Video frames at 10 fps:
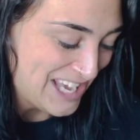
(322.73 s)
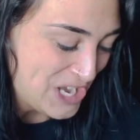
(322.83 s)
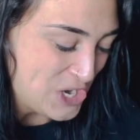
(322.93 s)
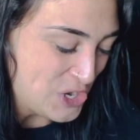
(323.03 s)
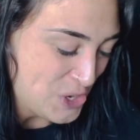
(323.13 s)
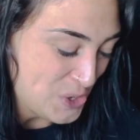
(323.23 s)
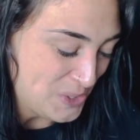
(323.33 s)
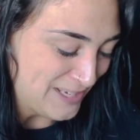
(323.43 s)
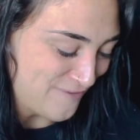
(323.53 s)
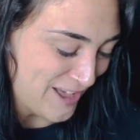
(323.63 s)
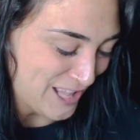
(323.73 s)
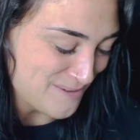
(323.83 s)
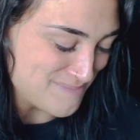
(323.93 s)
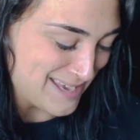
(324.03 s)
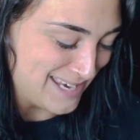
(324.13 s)
new
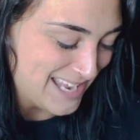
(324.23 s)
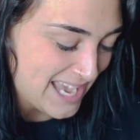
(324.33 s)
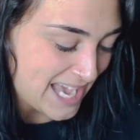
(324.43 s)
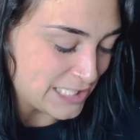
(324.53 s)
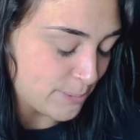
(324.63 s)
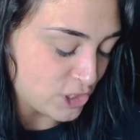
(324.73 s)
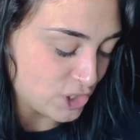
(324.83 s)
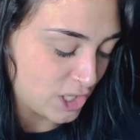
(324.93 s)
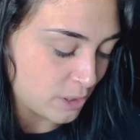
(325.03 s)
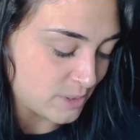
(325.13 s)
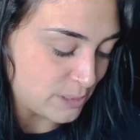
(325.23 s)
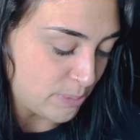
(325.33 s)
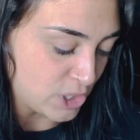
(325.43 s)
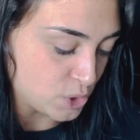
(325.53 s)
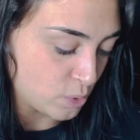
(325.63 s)
development, especially through
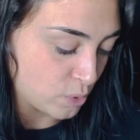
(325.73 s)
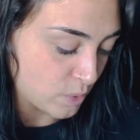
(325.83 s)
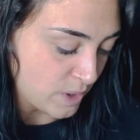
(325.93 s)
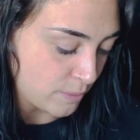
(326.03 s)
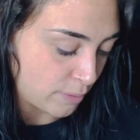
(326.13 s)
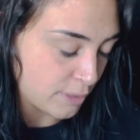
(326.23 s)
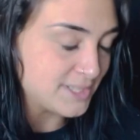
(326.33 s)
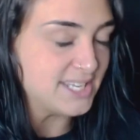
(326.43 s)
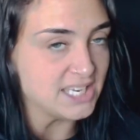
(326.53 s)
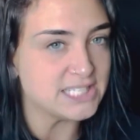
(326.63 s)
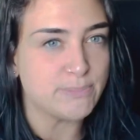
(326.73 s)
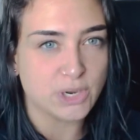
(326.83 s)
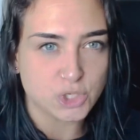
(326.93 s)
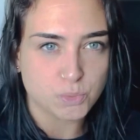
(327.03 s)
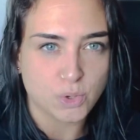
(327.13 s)
spiritual growth. See,
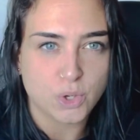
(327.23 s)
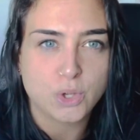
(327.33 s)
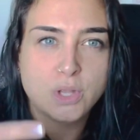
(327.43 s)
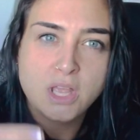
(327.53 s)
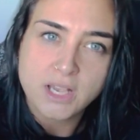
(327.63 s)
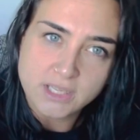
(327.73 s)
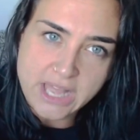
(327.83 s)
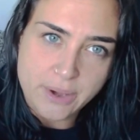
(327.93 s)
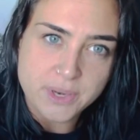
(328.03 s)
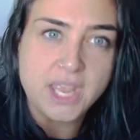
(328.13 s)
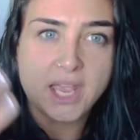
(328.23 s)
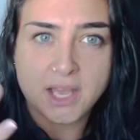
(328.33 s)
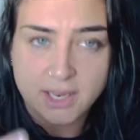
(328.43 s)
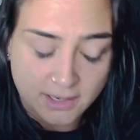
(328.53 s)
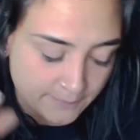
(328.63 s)
spiritual, cloud
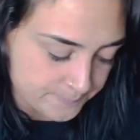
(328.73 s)
hand.